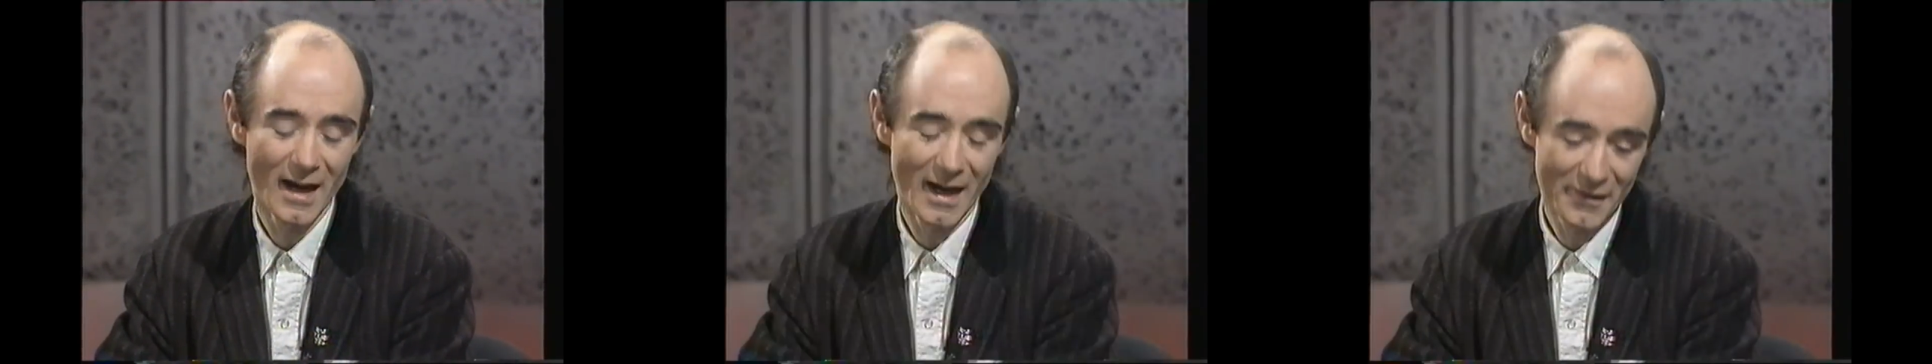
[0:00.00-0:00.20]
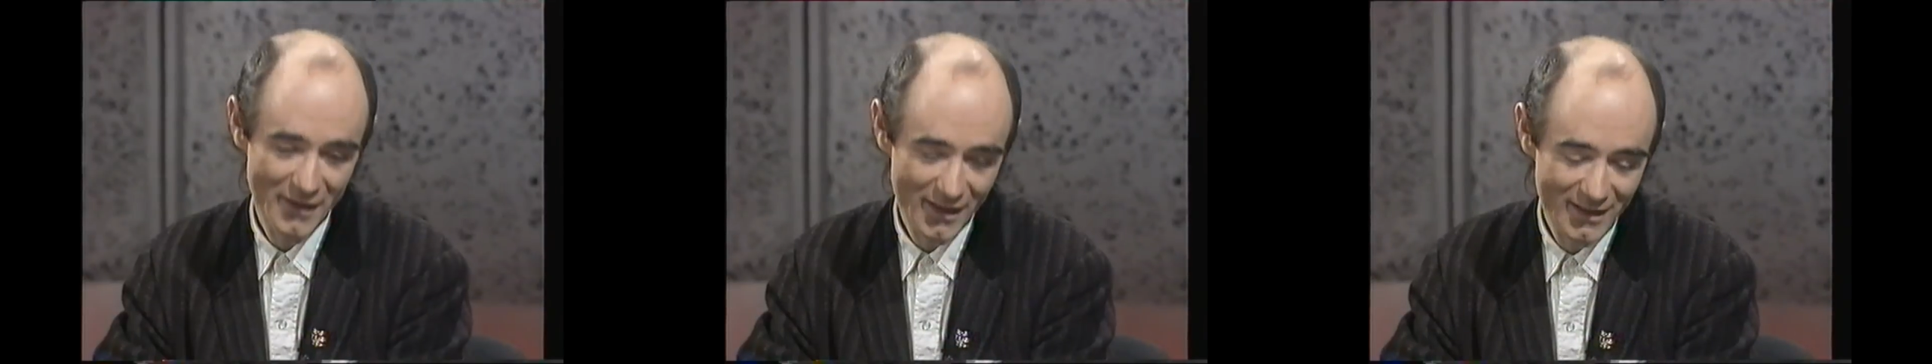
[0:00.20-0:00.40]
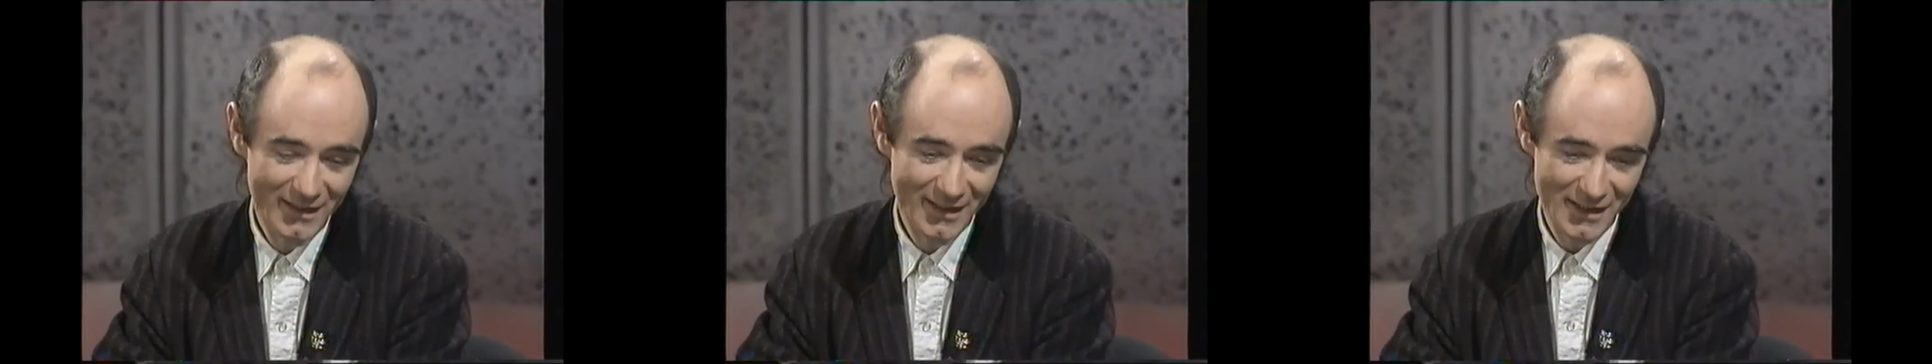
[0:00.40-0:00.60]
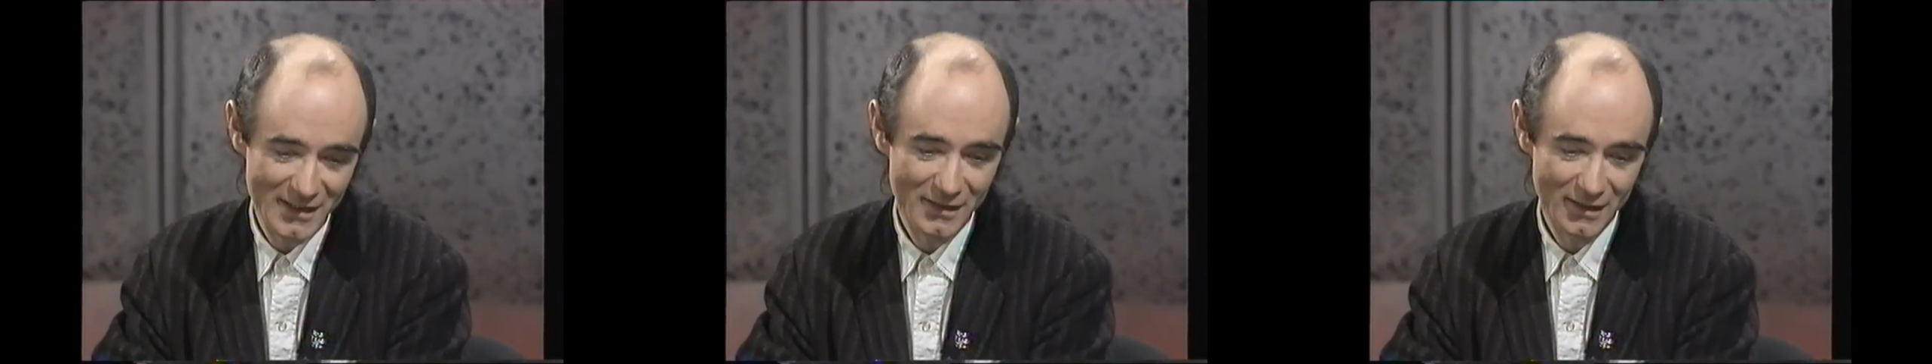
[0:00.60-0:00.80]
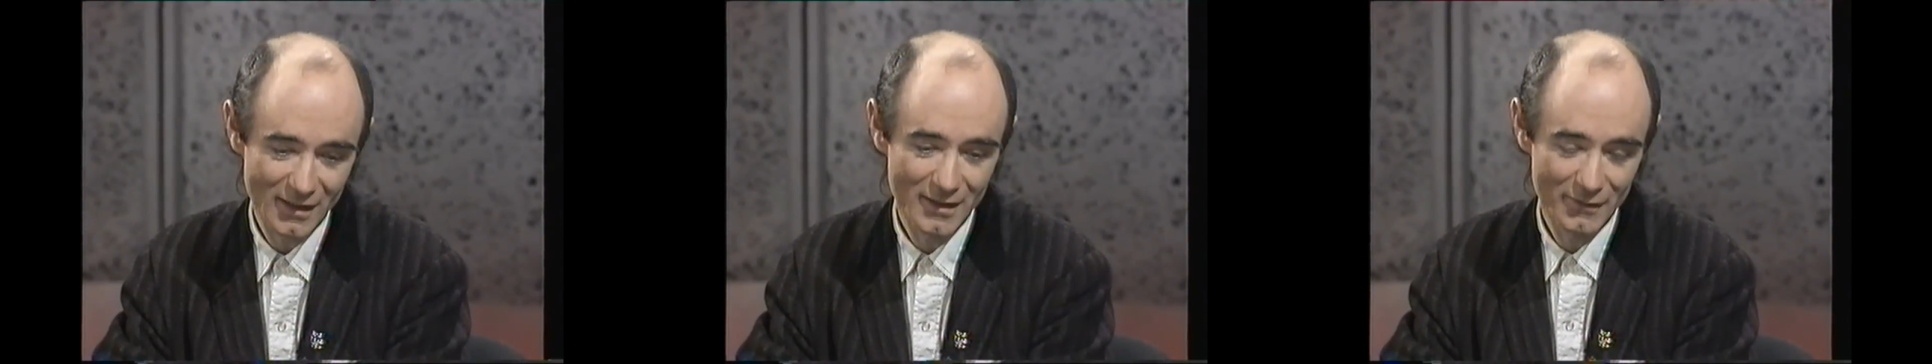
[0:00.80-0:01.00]
And then it
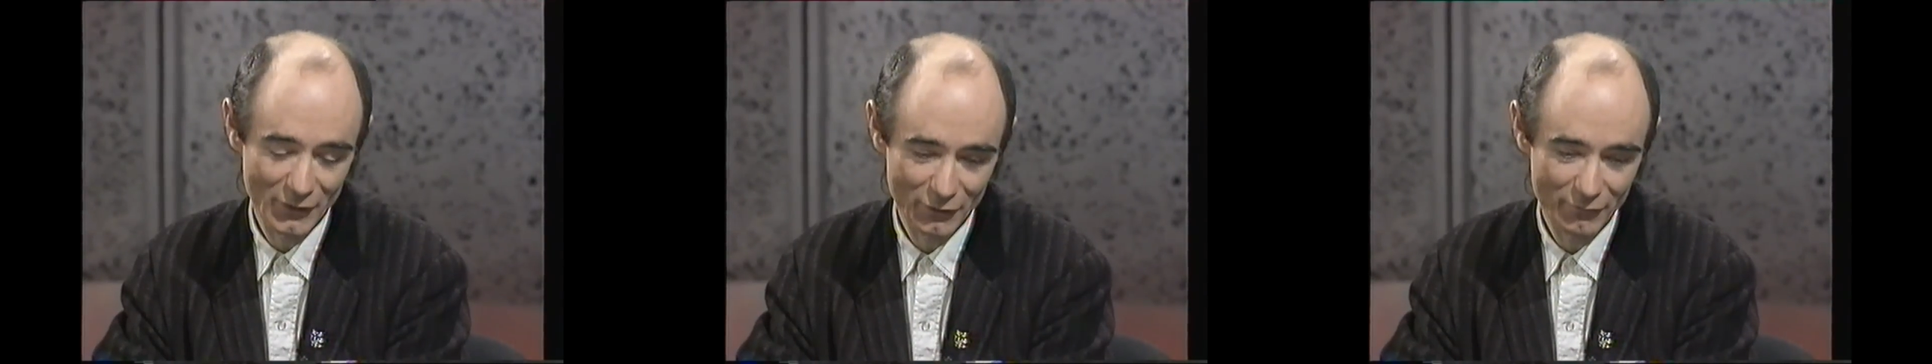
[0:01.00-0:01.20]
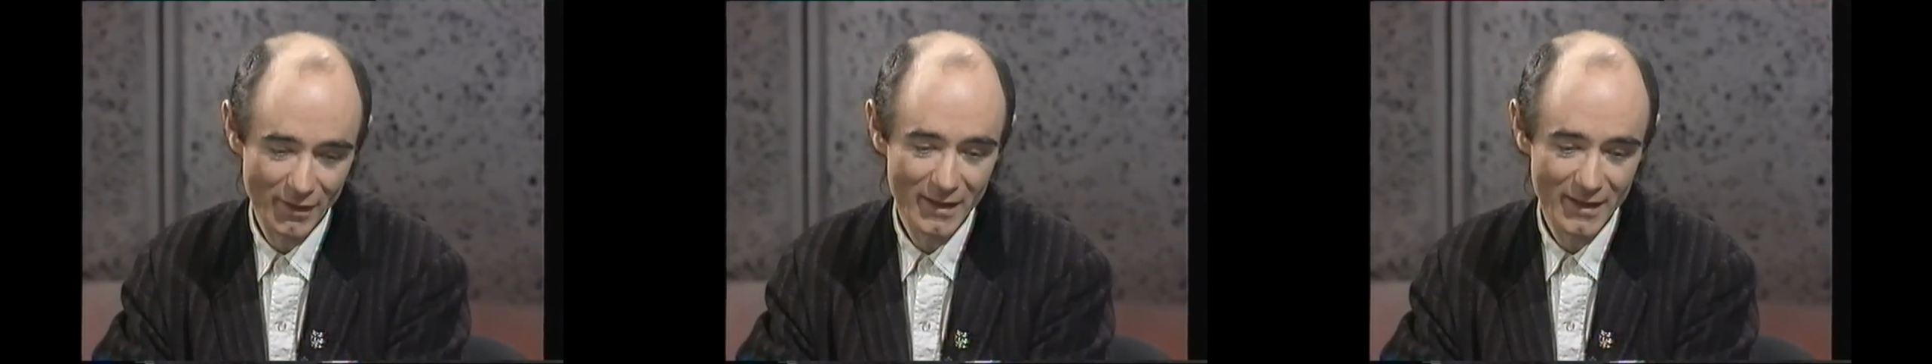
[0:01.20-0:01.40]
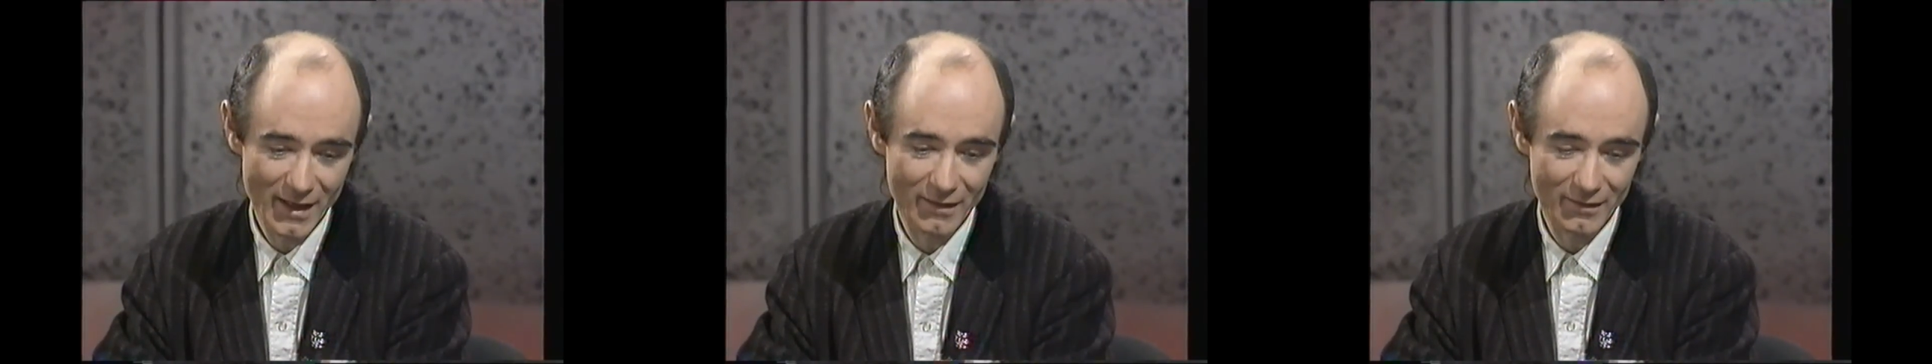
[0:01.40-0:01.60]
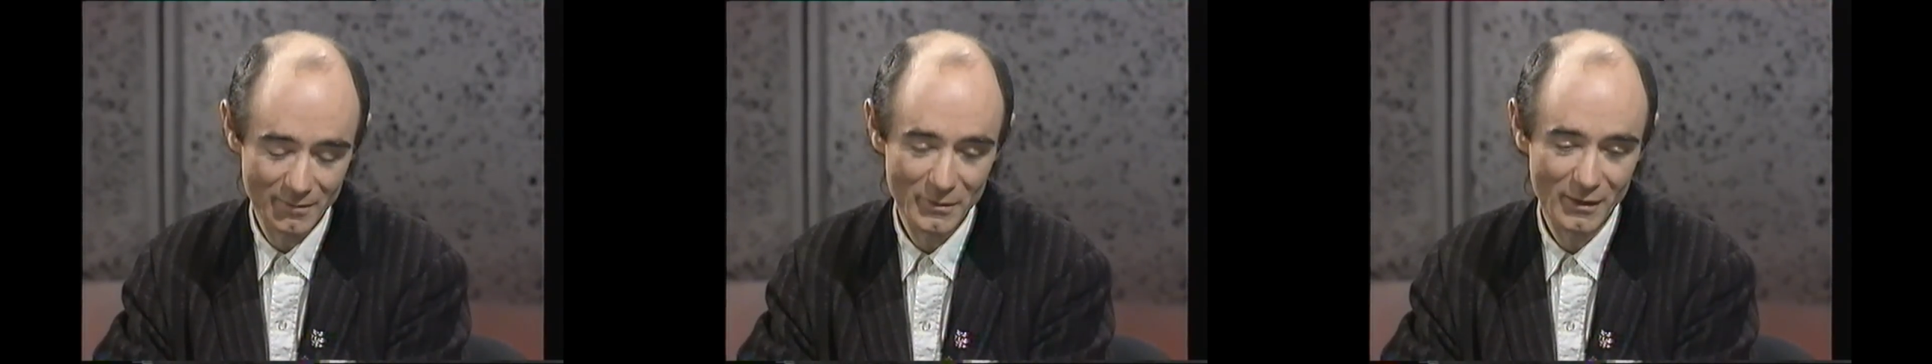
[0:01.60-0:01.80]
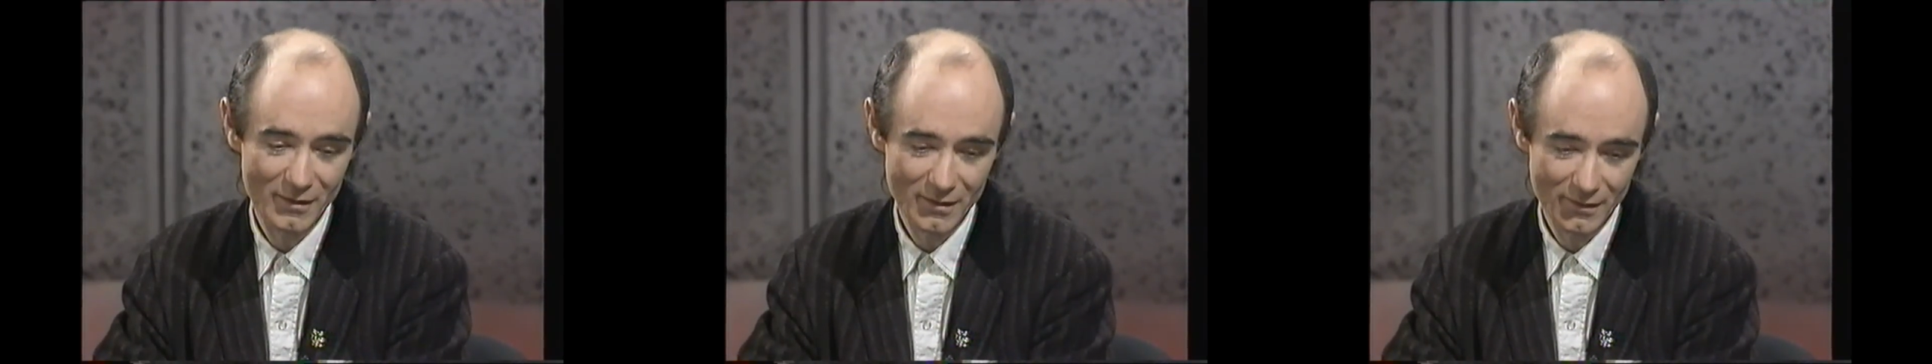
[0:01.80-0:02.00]
gets a kind of a grey area,
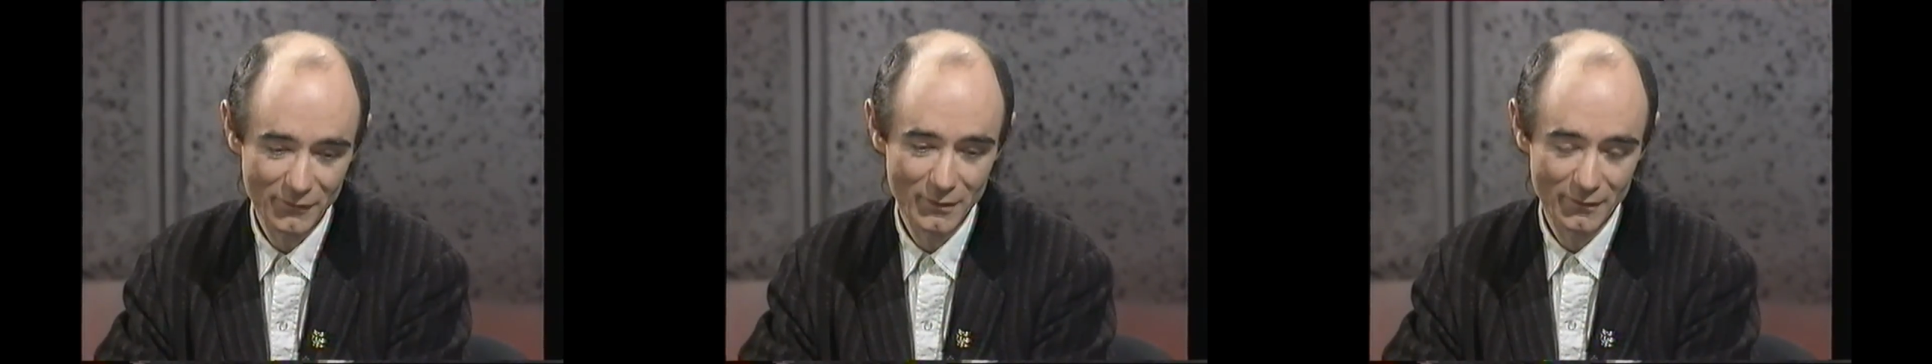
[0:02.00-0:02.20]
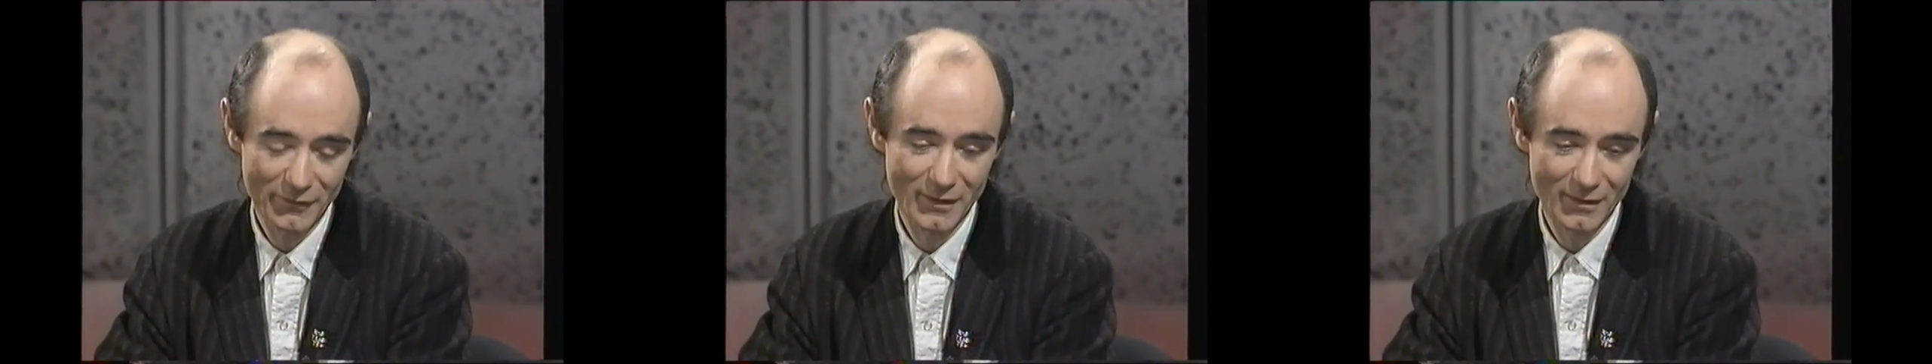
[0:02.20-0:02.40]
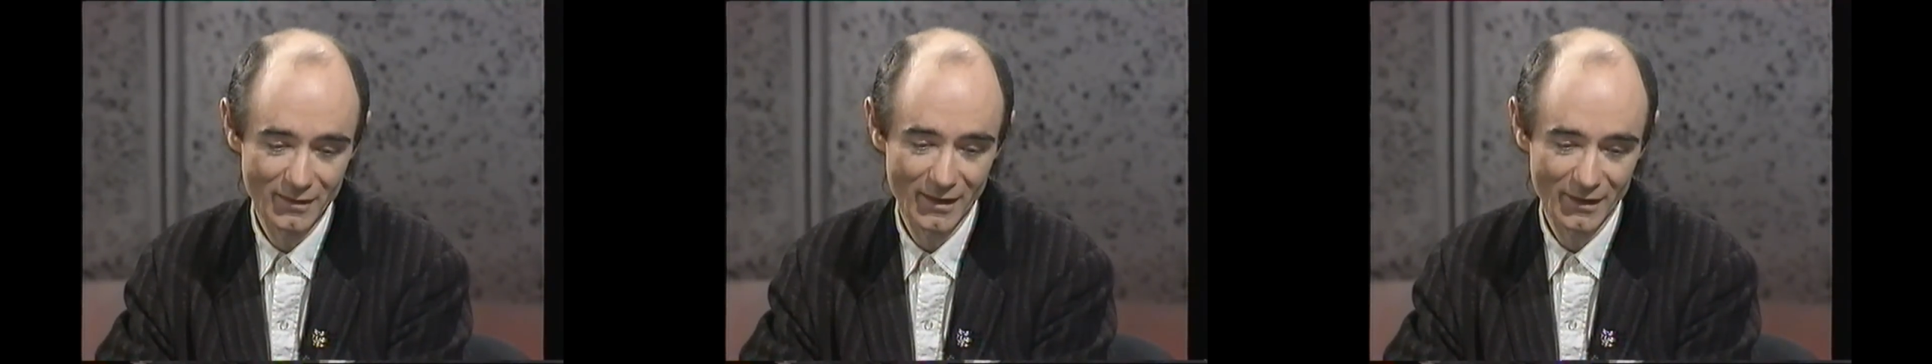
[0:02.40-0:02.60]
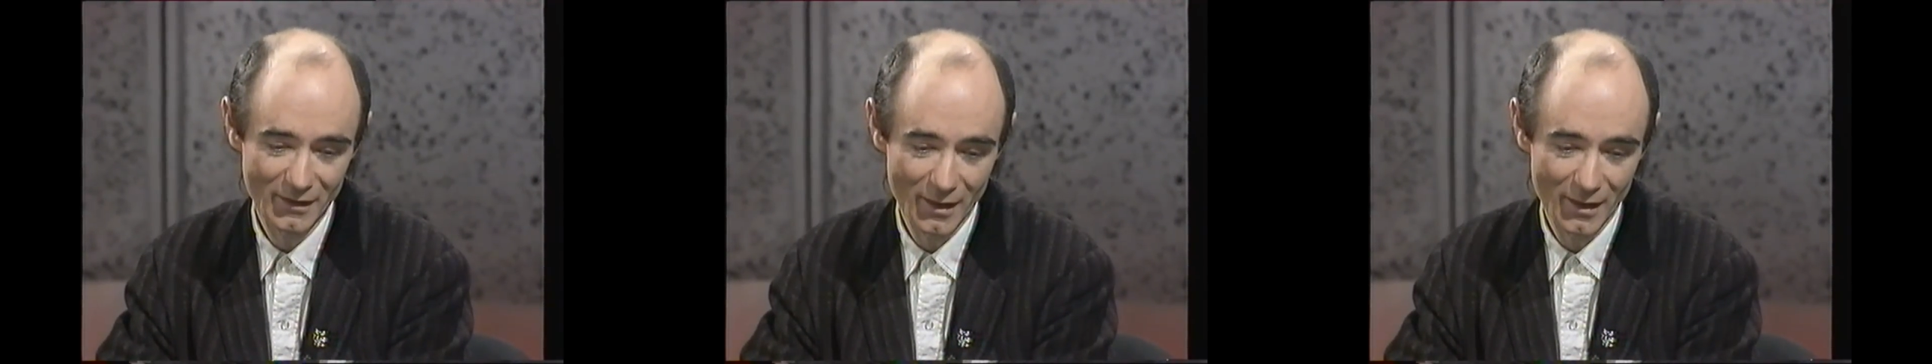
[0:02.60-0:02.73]
because if you feel like,